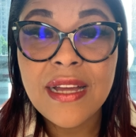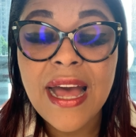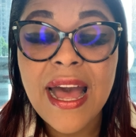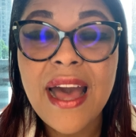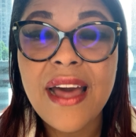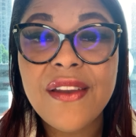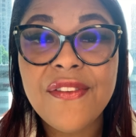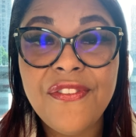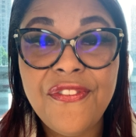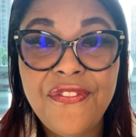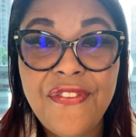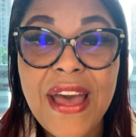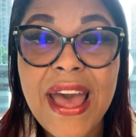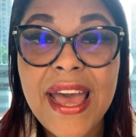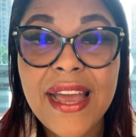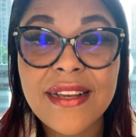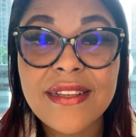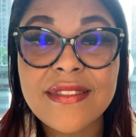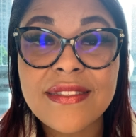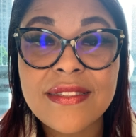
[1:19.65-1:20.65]
out of
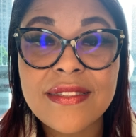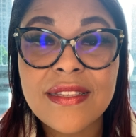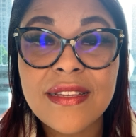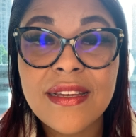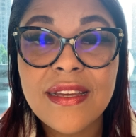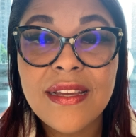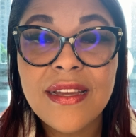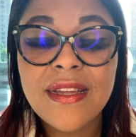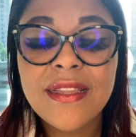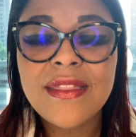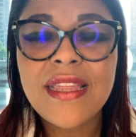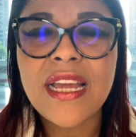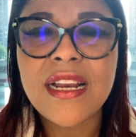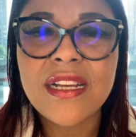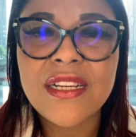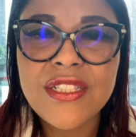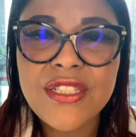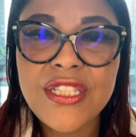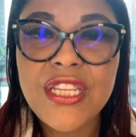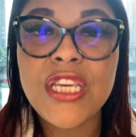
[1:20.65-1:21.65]
facts that
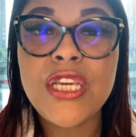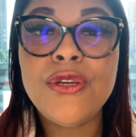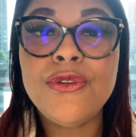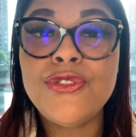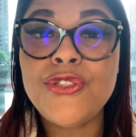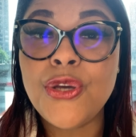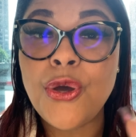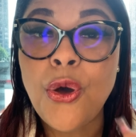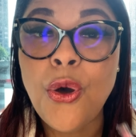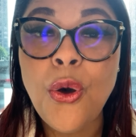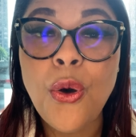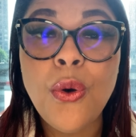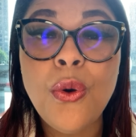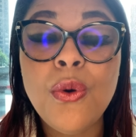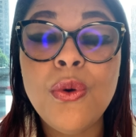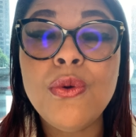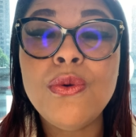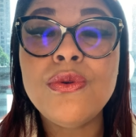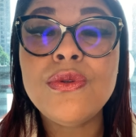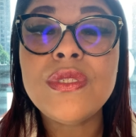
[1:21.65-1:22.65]
continue to
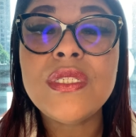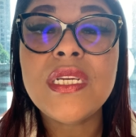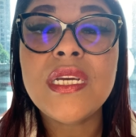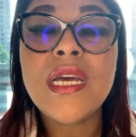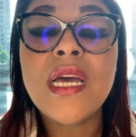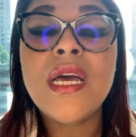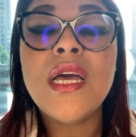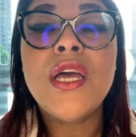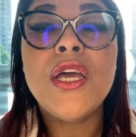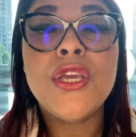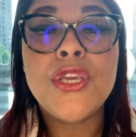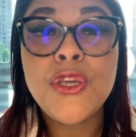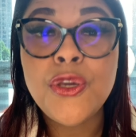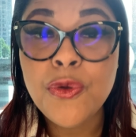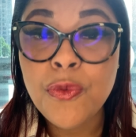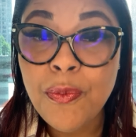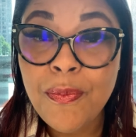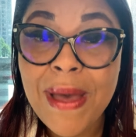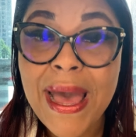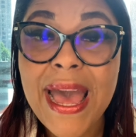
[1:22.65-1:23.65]
hold you
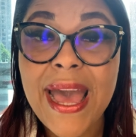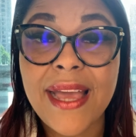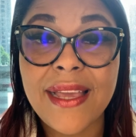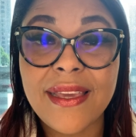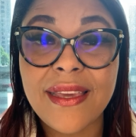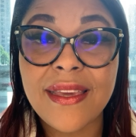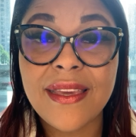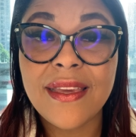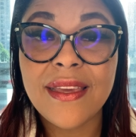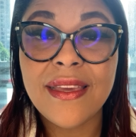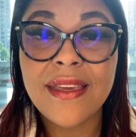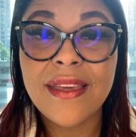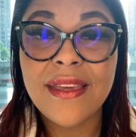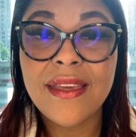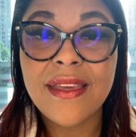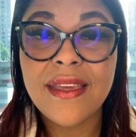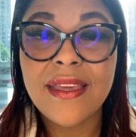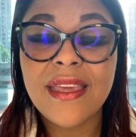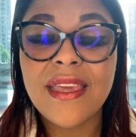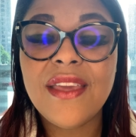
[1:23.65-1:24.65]
back
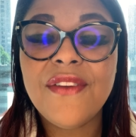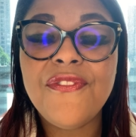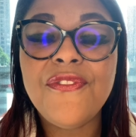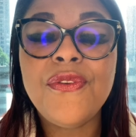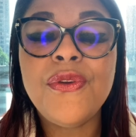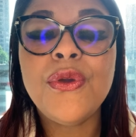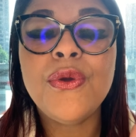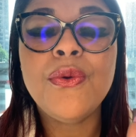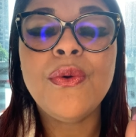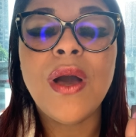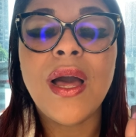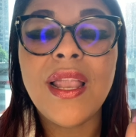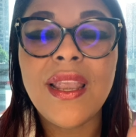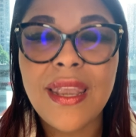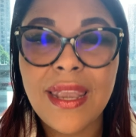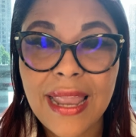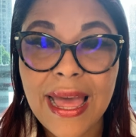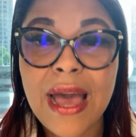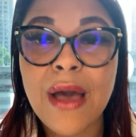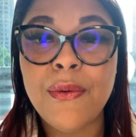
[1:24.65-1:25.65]
if you
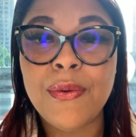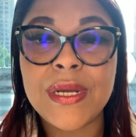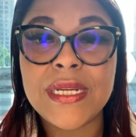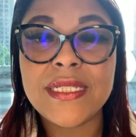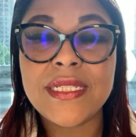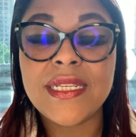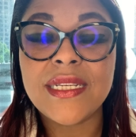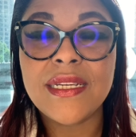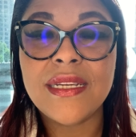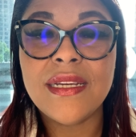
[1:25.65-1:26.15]
allow it.